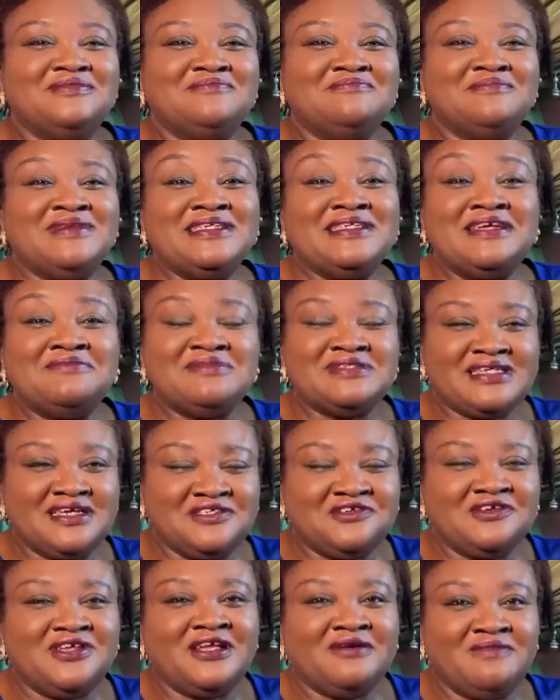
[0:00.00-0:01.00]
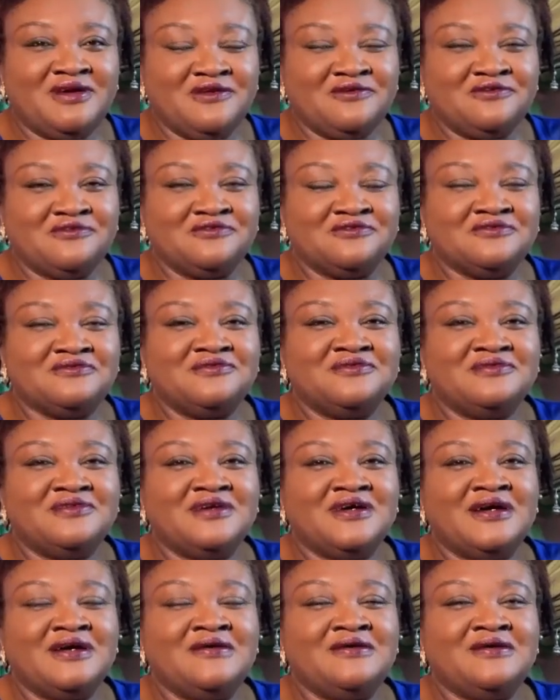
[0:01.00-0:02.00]
My name is Adeola Balogun.
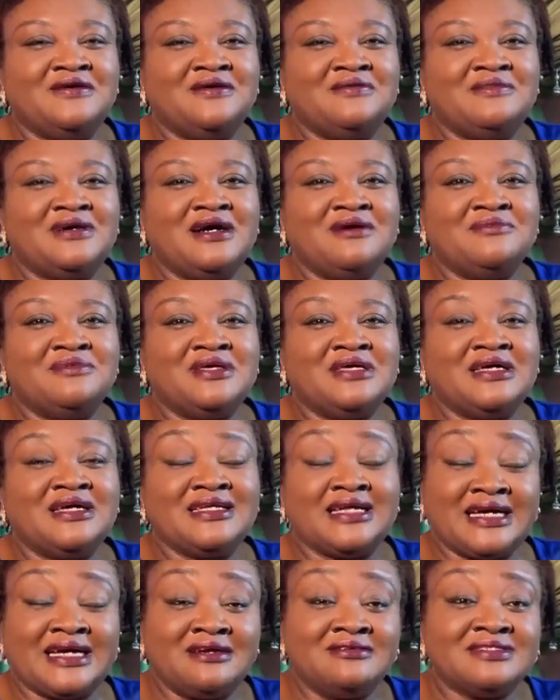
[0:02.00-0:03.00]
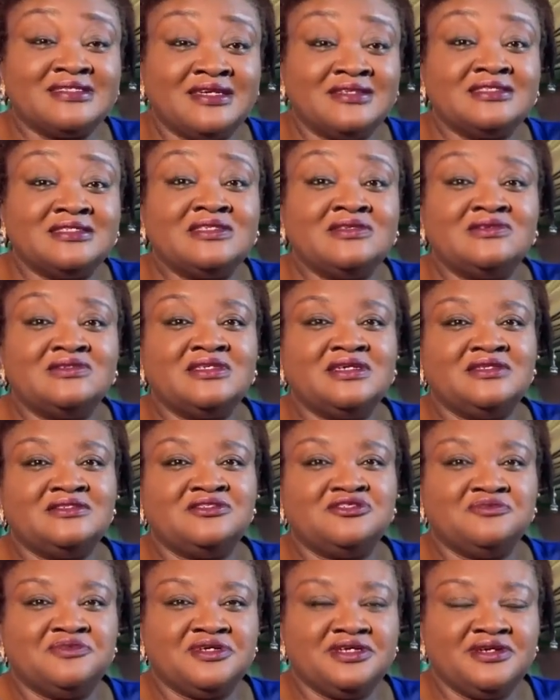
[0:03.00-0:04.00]
I'm an accountant turned
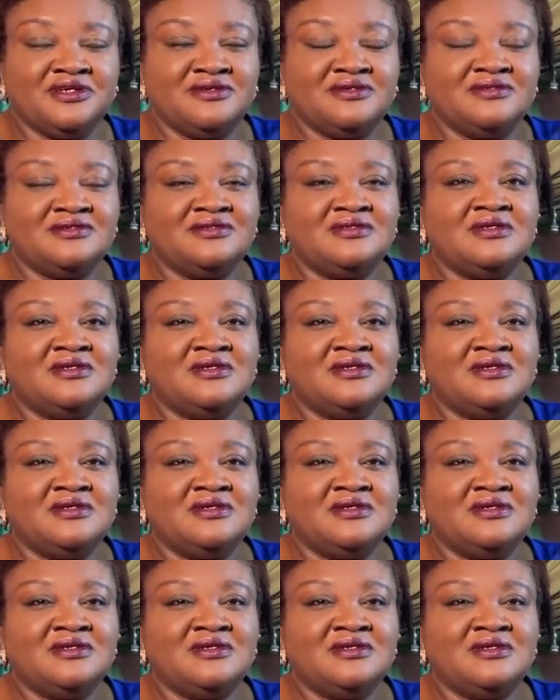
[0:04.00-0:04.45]
entrepreneur.